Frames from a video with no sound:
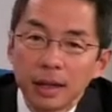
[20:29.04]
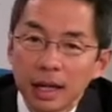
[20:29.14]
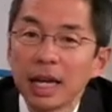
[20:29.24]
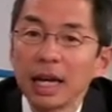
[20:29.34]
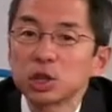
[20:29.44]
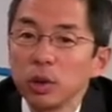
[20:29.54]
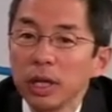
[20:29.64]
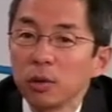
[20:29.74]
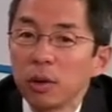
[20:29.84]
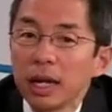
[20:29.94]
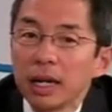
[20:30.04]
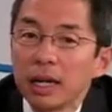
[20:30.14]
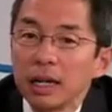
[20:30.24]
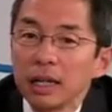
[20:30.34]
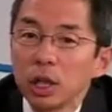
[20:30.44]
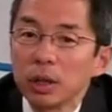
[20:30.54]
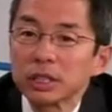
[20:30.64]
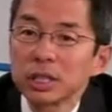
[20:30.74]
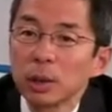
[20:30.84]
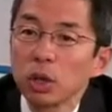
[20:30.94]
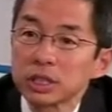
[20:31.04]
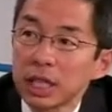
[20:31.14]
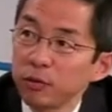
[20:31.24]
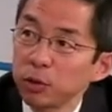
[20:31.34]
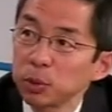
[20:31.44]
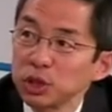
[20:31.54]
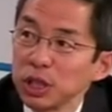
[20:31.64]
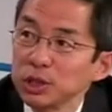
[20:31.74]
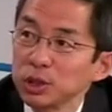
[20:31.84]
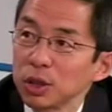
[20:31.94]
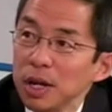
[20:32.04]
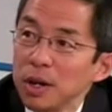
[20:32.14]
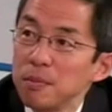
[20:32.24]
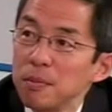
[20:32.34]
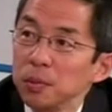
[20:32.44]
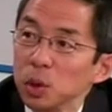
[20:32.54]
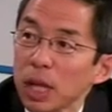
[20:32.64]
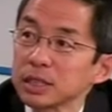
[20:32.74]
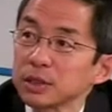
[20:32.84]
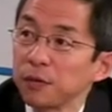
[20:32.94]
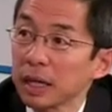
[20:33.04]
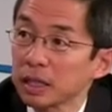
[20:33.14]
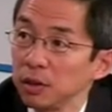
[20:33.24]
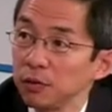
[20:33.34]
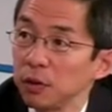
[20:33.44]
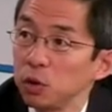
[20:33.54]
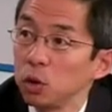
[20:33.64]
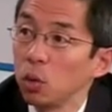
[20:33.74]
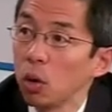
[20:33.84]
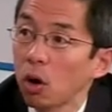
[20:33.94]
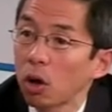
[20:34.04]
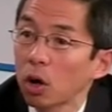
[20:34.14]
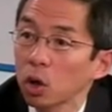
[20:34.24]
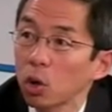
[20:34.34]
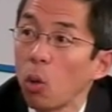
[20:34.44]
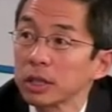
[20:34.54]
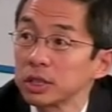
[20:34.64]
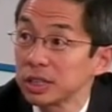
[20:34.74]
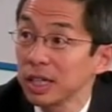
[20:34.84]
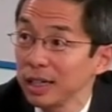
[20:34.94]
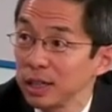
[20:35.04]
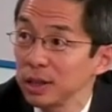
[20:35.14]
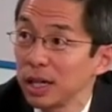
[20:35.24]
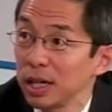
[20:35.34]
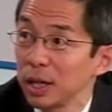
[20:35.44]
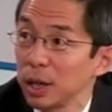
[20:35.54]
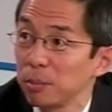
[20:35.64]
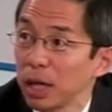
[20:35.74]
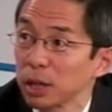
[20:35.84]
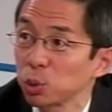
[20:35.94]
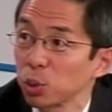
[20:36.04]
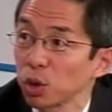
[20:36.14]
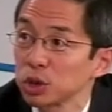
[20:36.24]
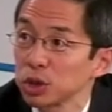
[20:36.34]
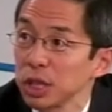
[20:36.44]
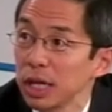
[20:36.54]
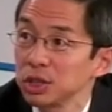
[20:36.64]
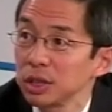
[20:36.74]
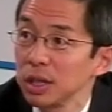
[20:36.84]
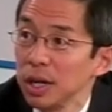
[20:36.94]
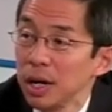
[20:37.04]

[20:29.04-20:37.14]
again, to reiterate, a somewhat safer procedure, less effective if you are quantitating mitral regurgitation,